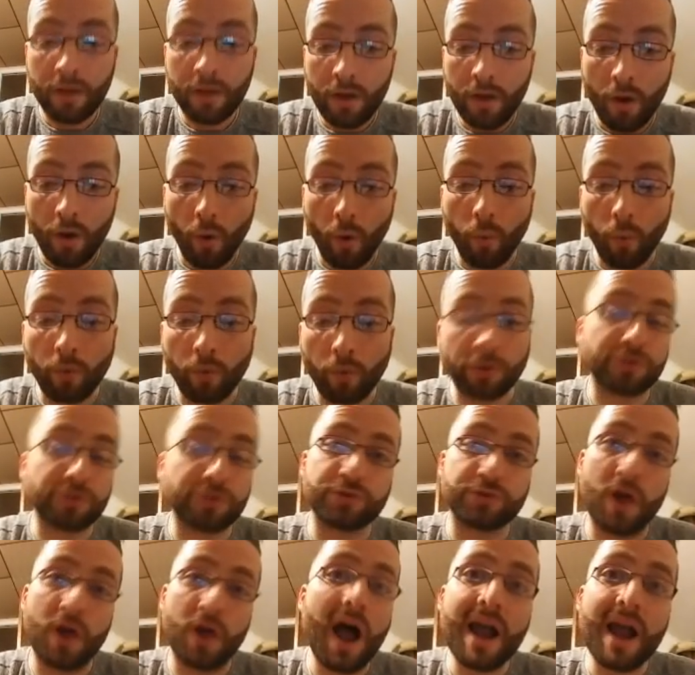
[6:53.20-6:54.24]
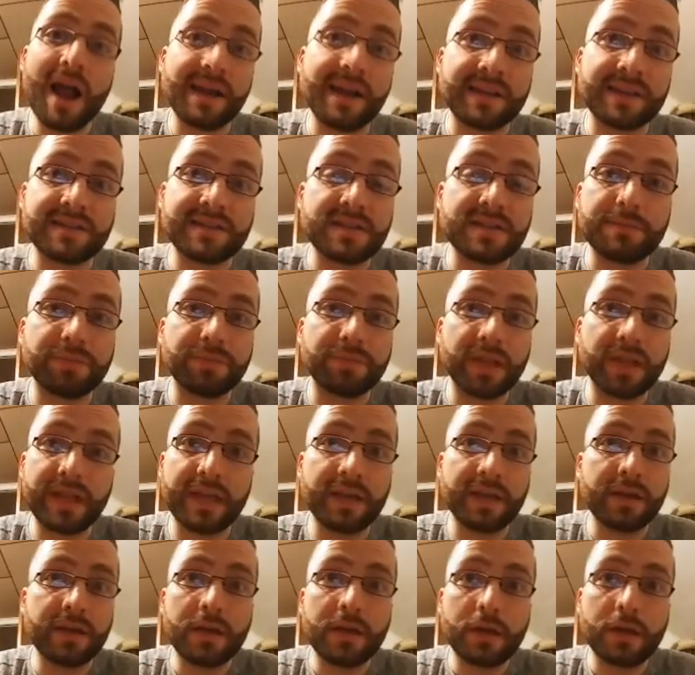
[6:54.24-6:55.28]
or tried and
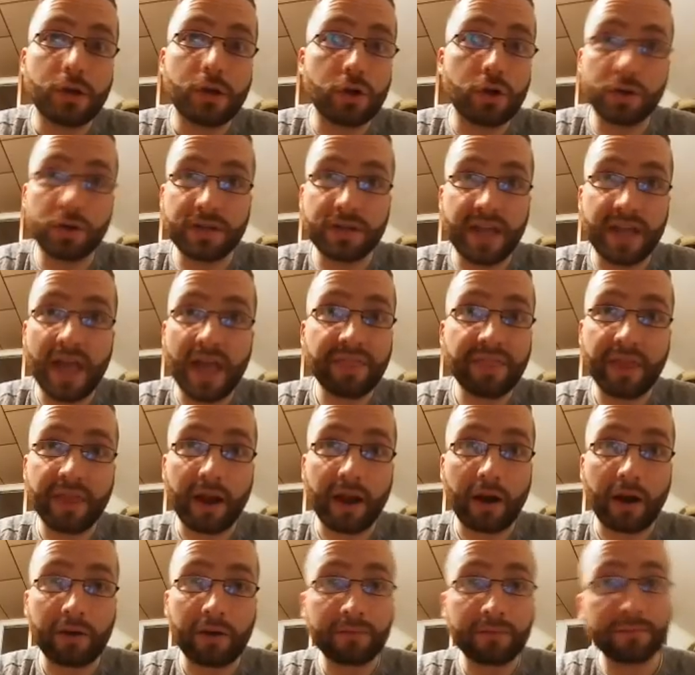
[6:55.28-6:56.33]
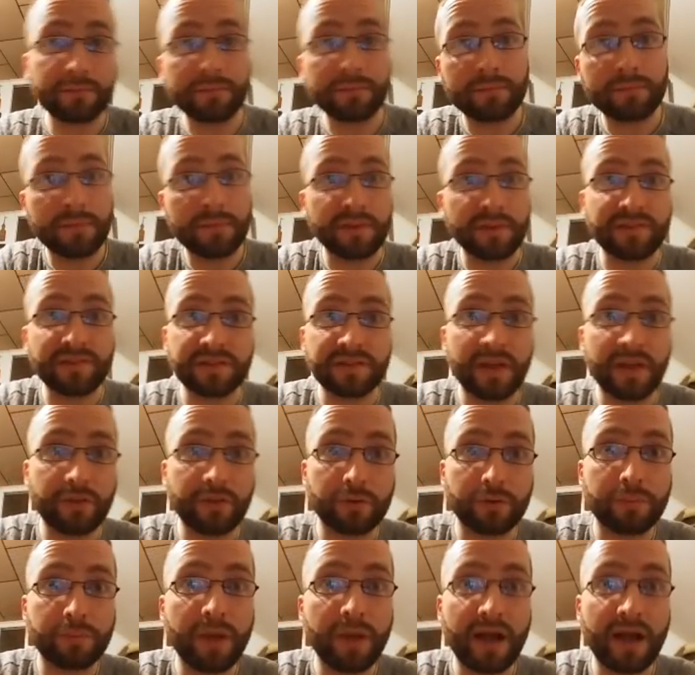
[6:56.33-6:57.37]
simply couldn't get there. That's
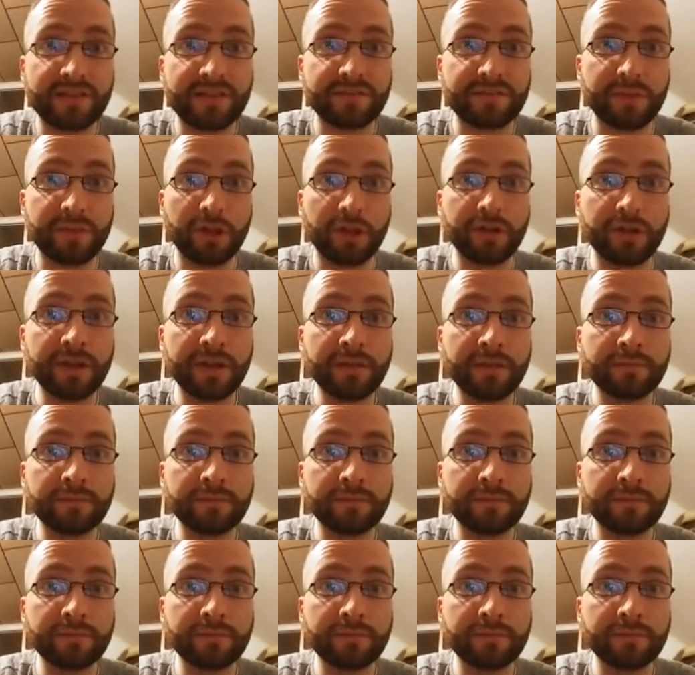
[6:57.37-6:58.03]
another possibility.